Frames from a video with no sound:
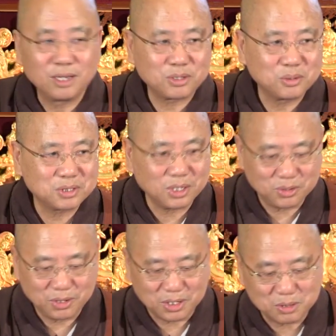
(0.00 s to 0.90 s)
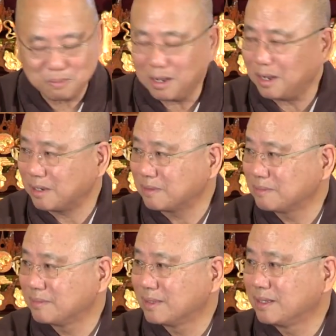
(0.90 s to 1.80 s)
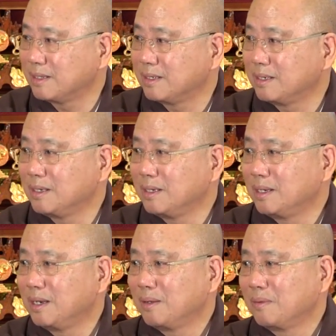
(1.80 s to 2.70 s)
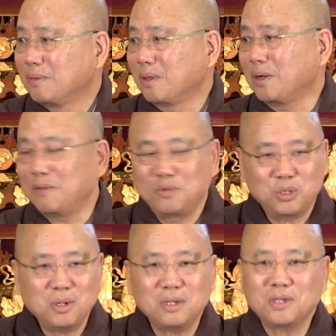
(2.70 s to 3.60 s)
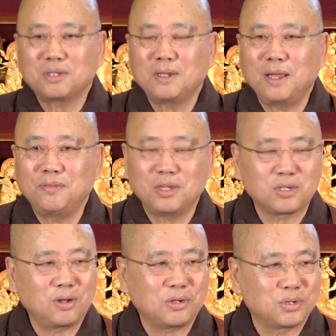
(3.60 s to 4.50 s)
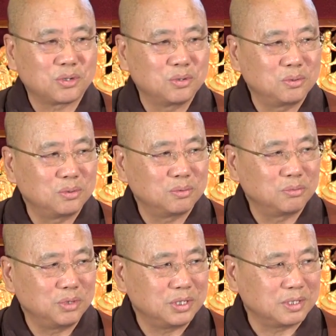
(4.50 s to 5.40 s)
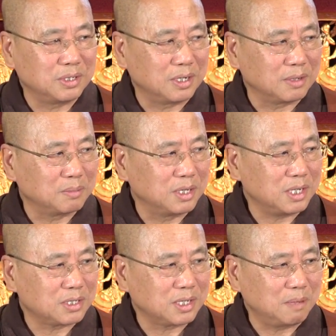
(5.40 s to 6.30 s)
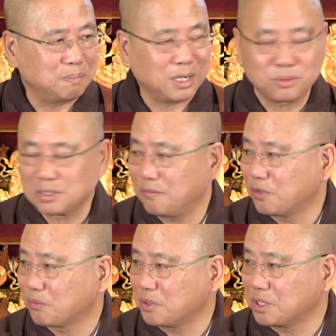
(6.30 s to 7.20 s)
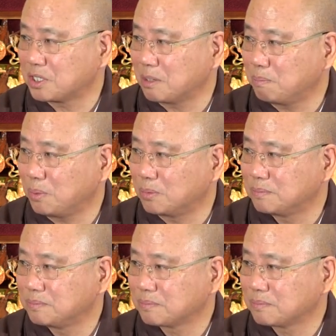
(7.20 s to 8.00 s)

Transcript: There's no such thing as mind. Now, if you don't understand this logical reasoning, well, let's get back to something very simple.